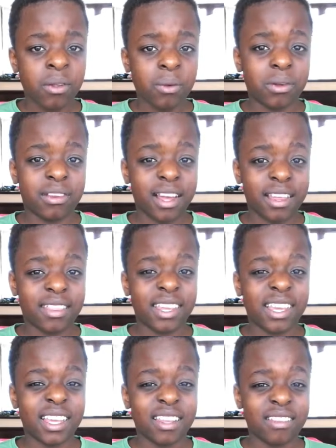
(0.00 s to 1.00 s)
which I
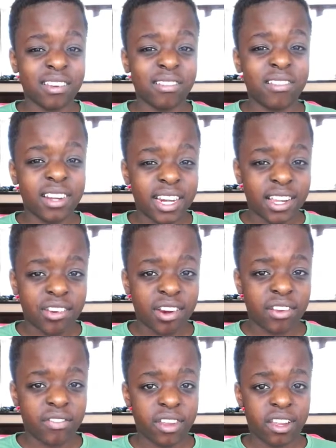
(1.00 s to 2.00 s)
think is a really
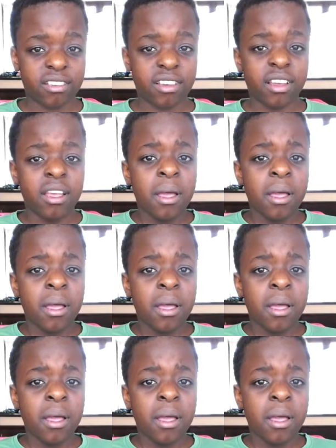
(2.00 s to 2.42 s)
great feature.